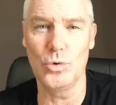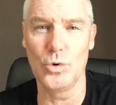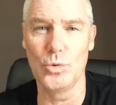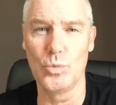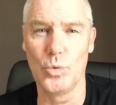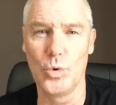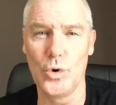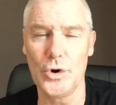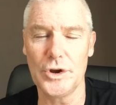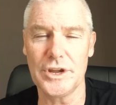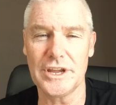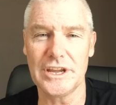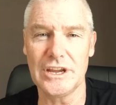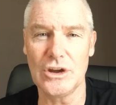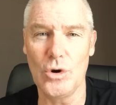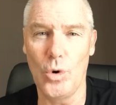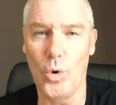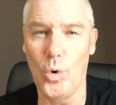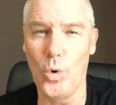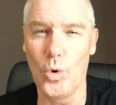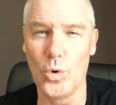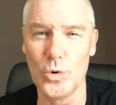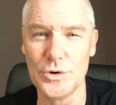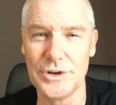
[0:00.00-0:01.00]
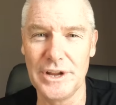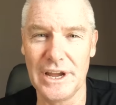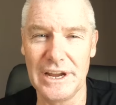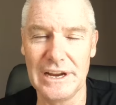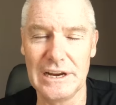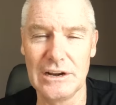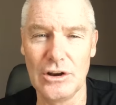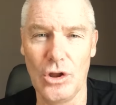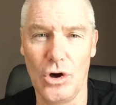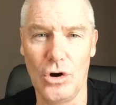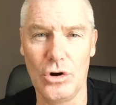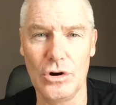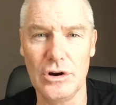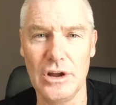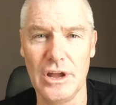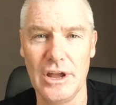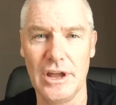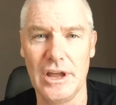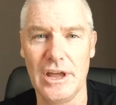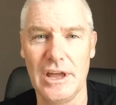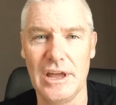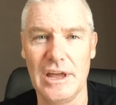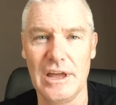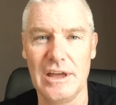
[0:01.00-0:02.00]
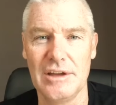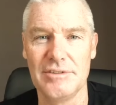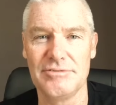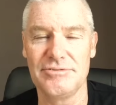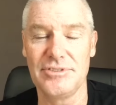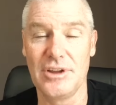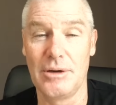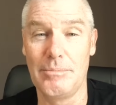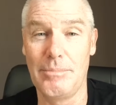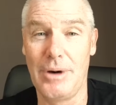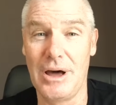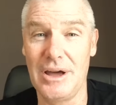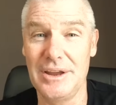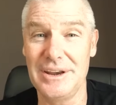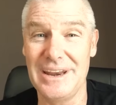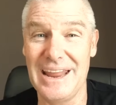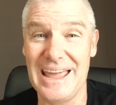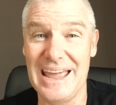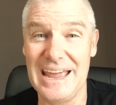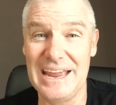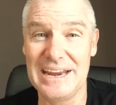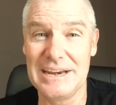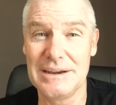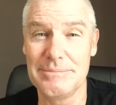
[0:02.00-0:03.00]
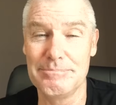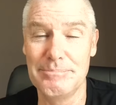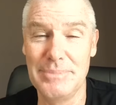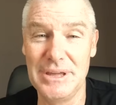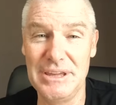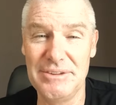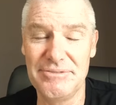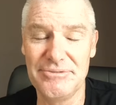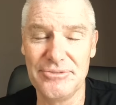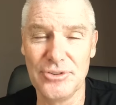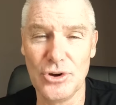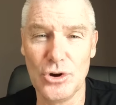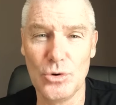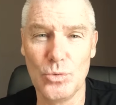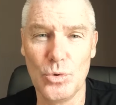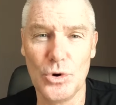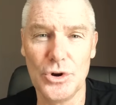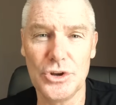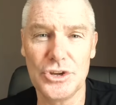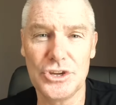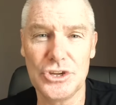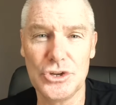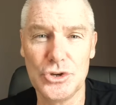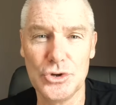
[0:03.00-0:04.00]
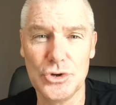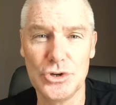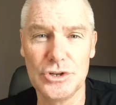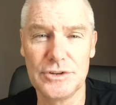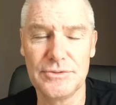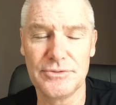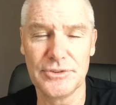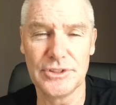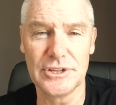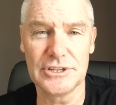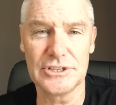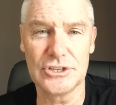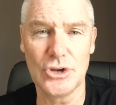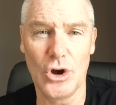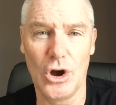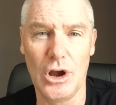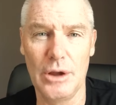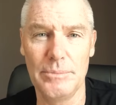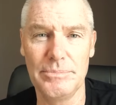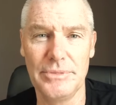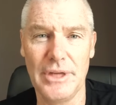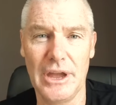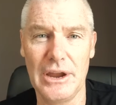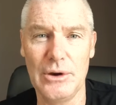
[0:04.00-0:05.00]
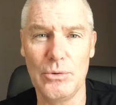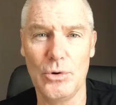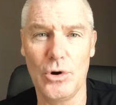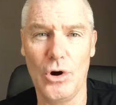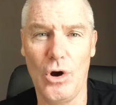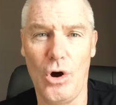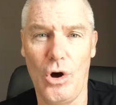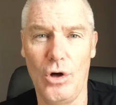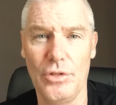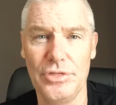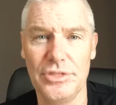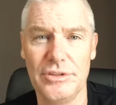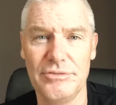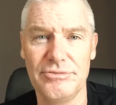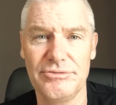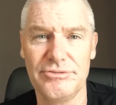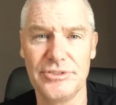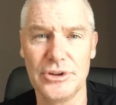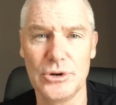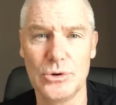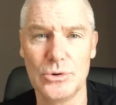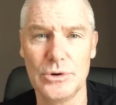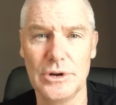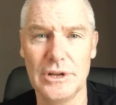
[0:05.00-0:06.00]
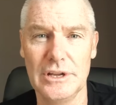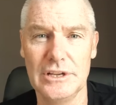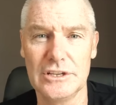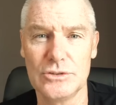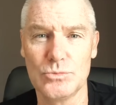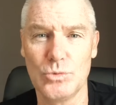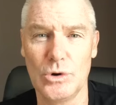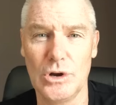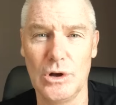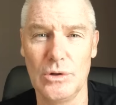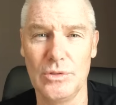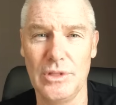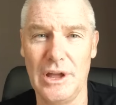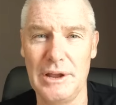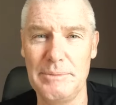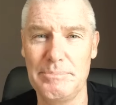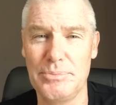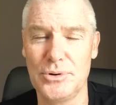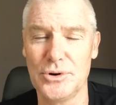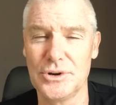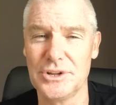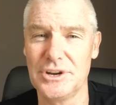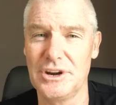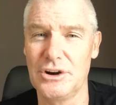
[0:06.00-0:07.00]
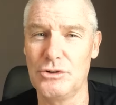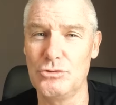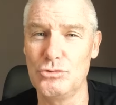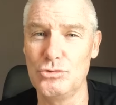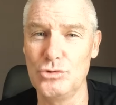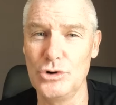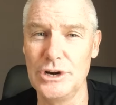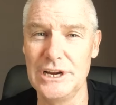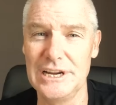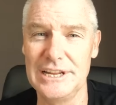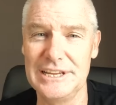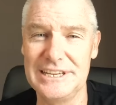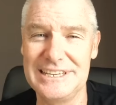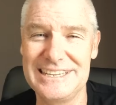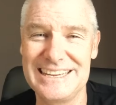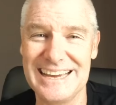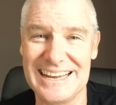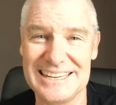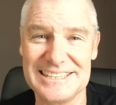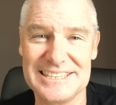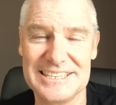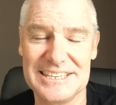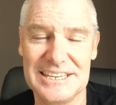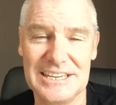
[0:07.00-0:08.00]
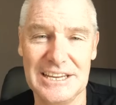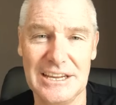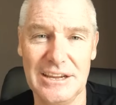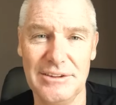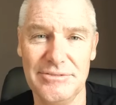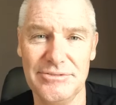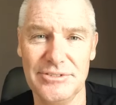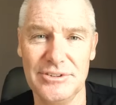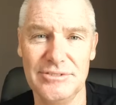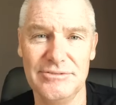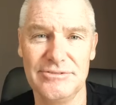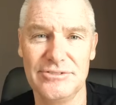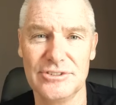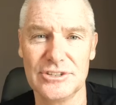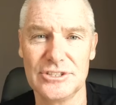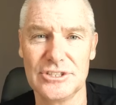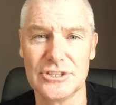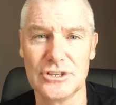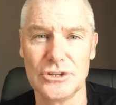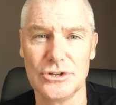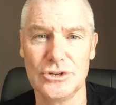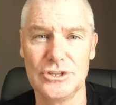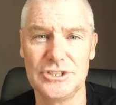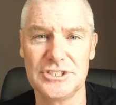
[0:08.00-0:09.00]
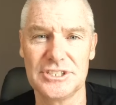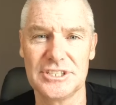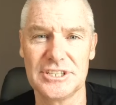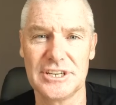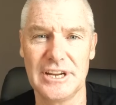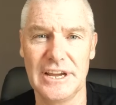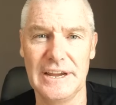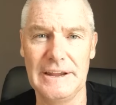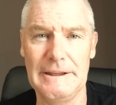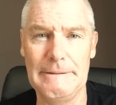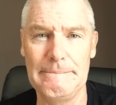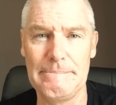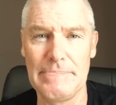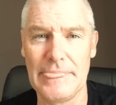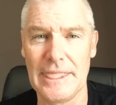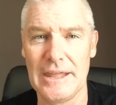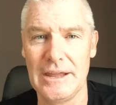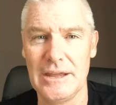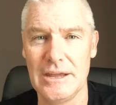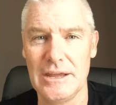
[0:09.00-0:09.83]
were working all day long. Flamand and Mifu were huge for the time they were on the field as well. They put in a really gutsy effort for Toulouse today.